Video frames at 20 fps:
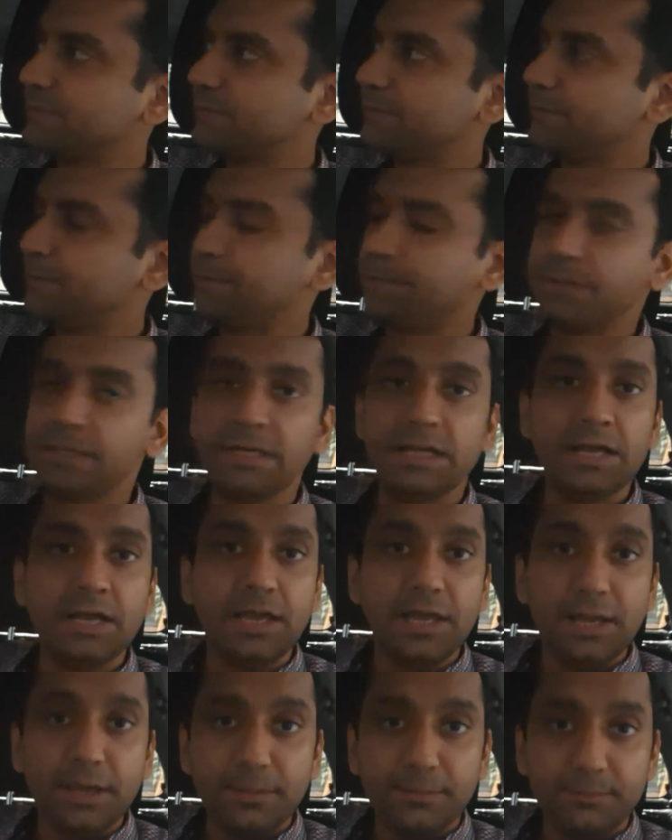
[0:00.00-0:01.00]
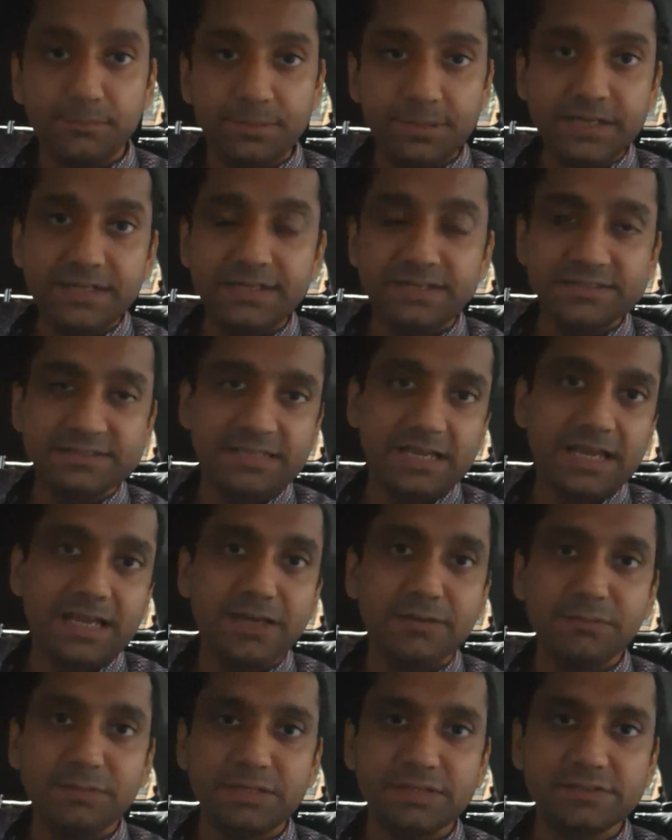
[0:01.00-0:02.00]
See, big
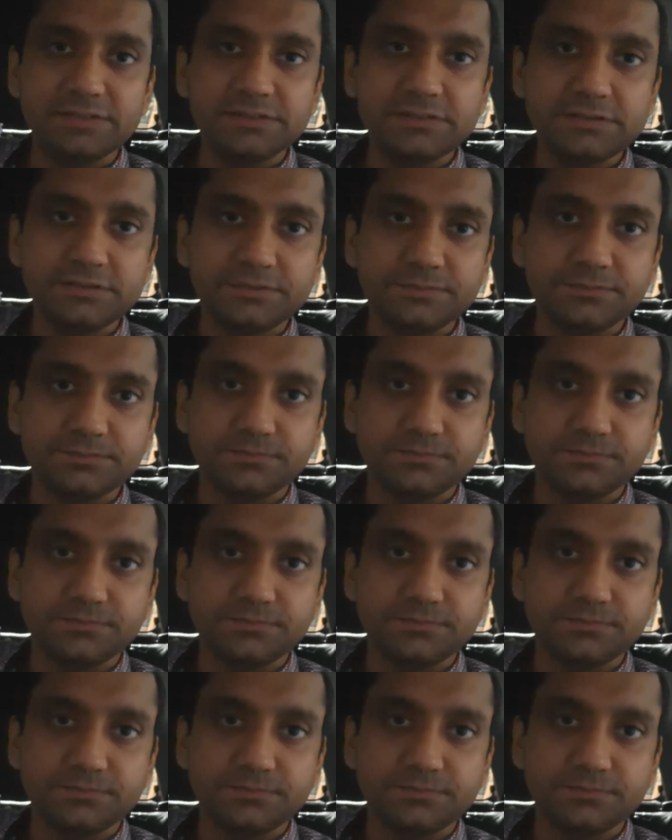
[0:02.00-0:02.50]
desire means